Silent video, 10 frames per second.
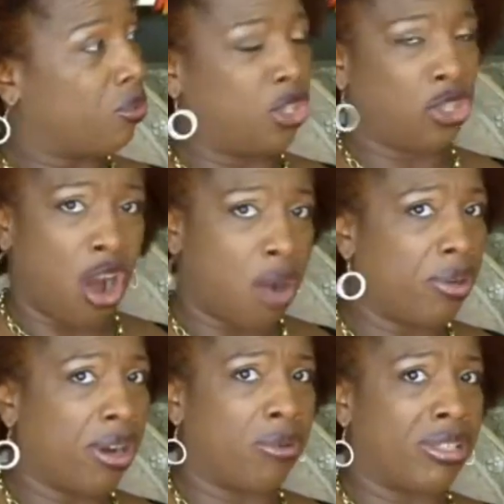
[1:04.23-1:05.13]
we
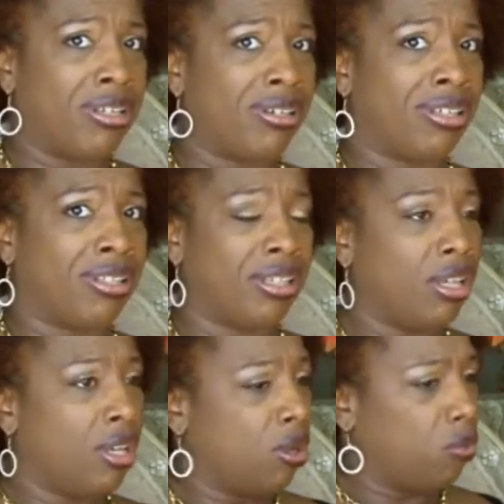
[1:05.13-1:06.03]
sharpen our resiliency,
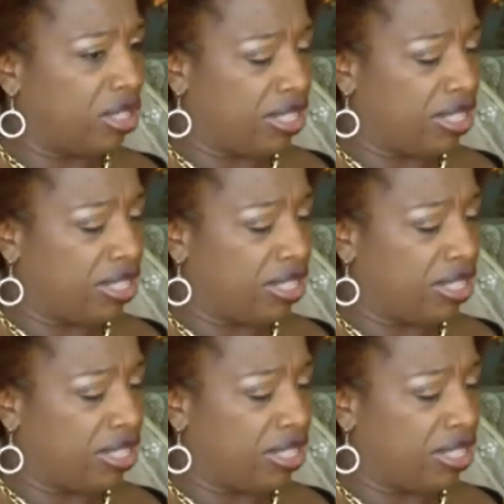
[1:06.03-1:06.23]
we